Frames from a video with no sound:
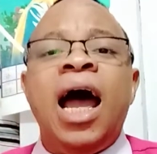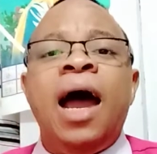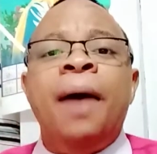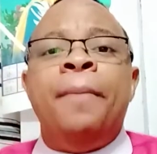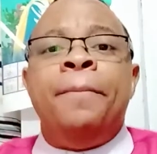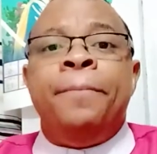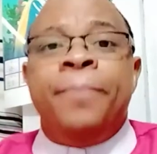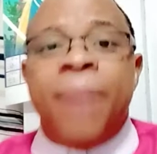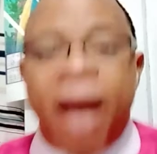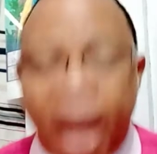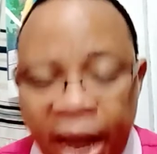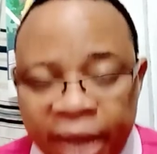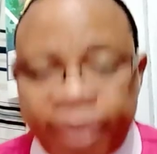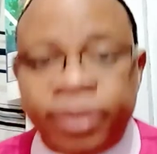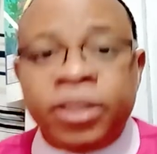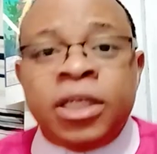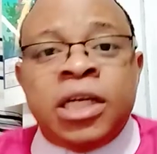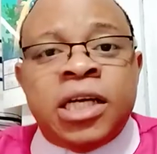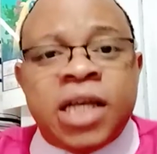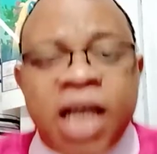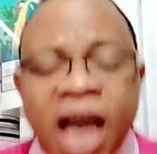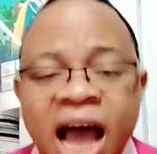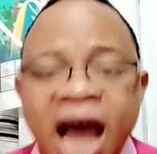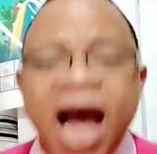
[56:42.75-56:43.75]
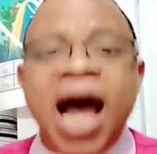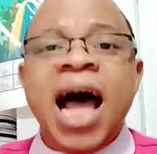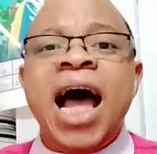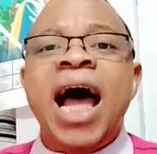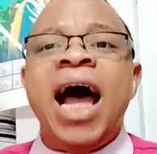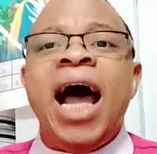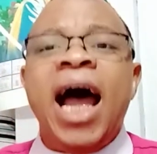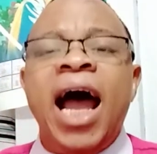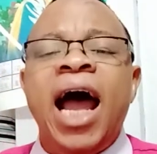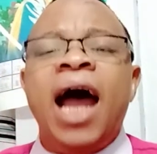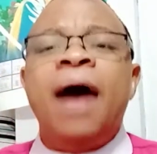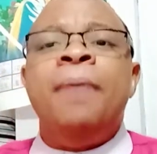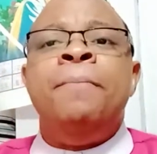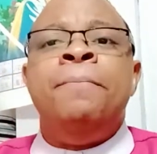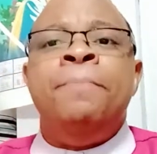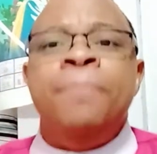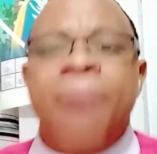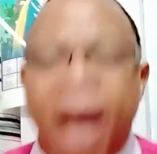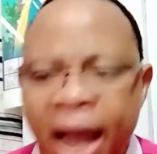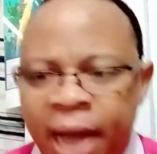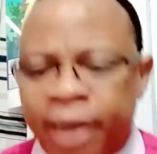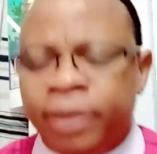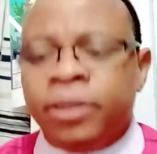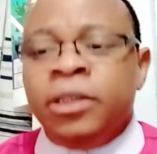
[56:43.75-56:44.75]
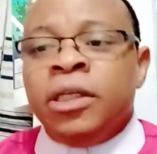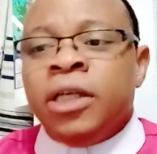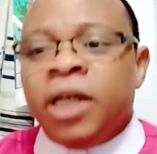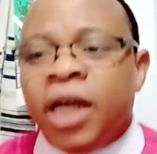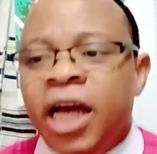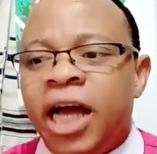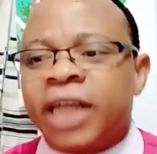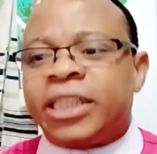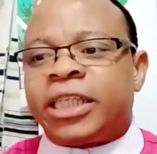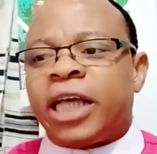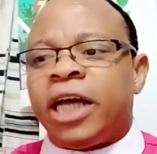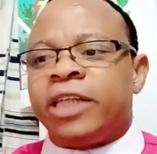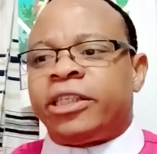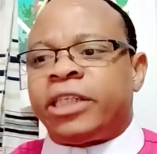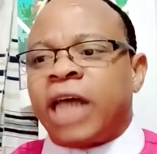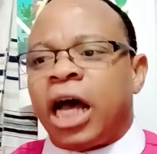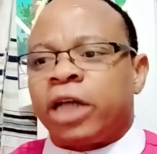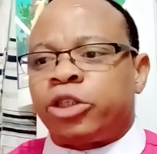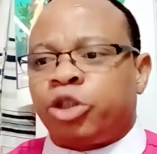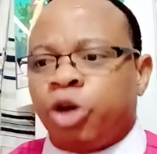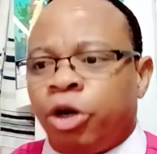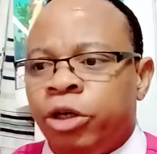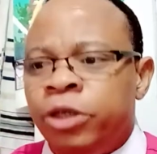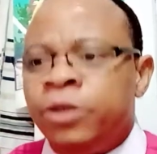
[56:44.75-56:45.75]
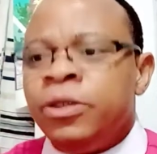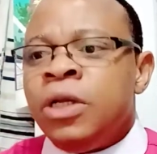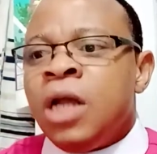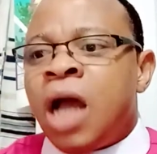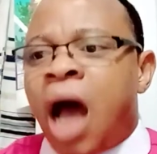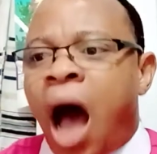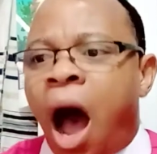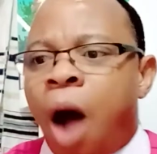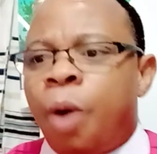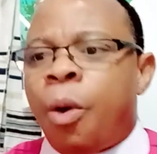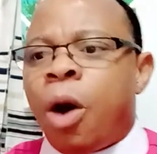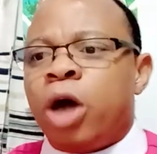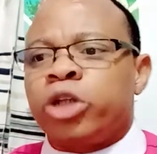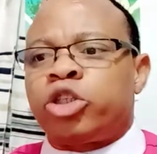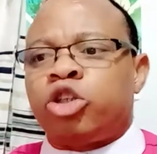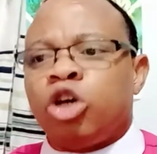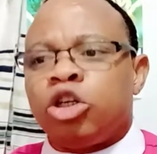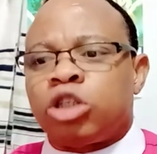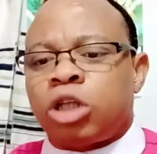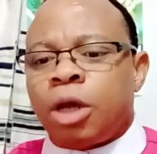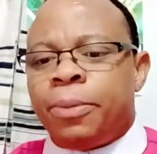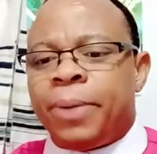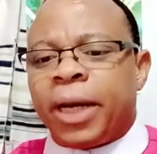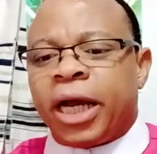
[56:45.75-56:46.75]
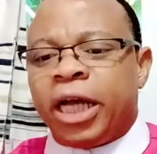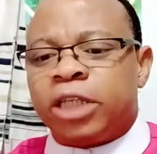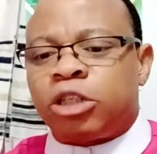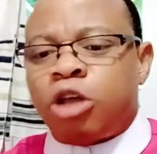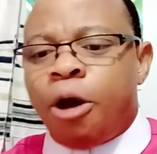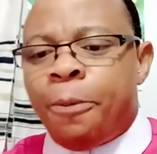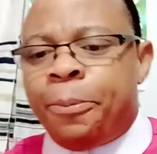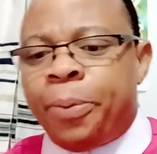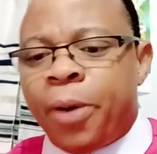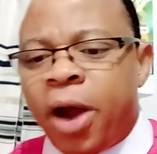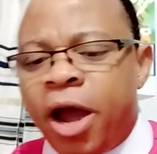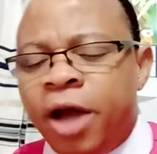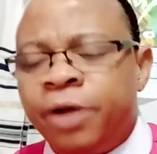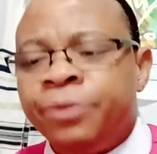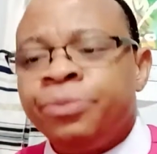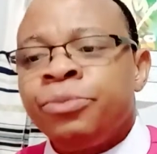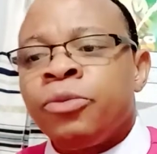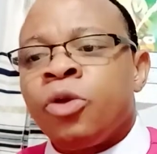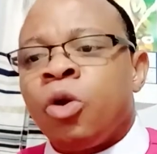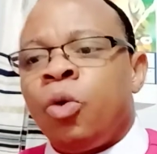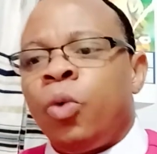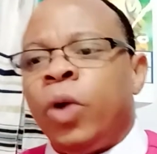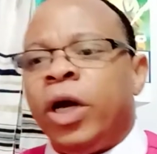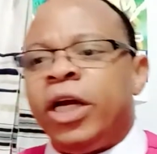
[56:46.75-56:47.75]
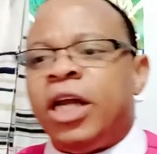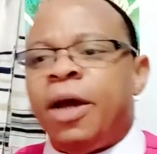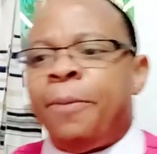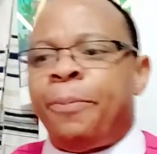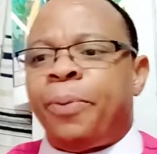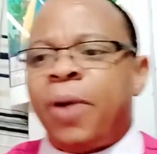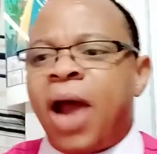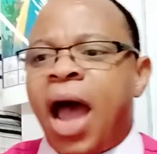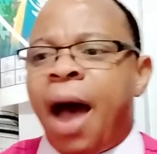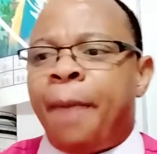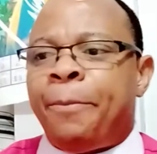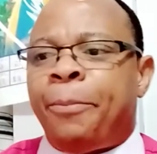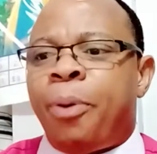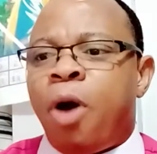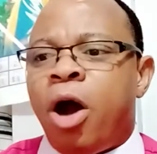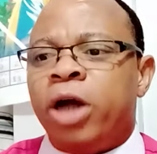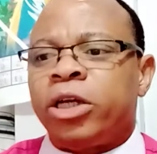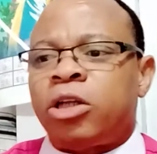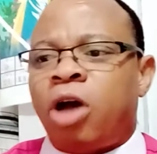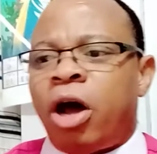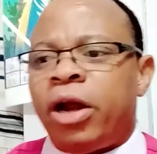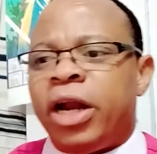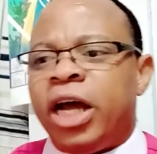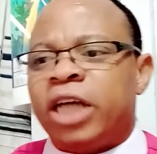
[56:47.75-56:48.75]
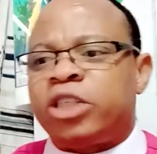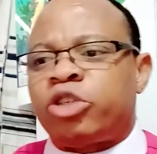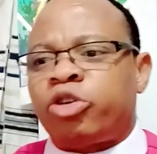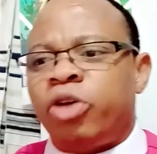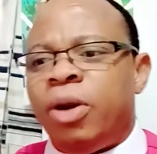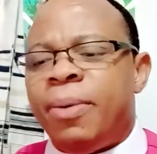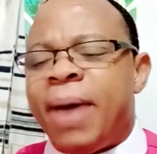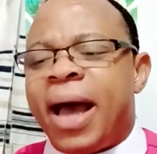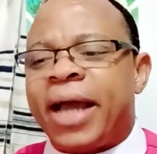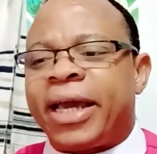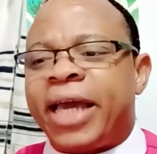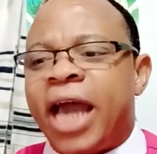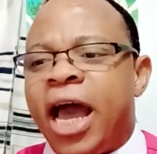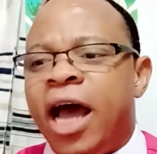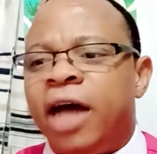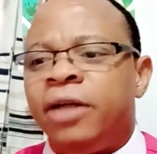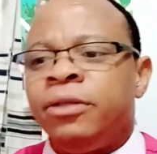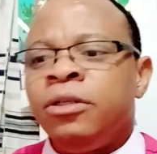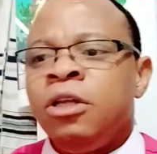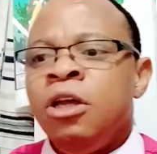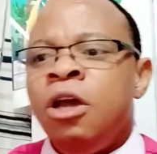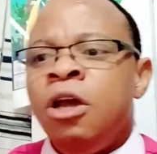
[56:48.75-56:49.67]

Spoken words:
Amen. Amen. It is settled. I want you to begin to pray with the prayer point on the screen again.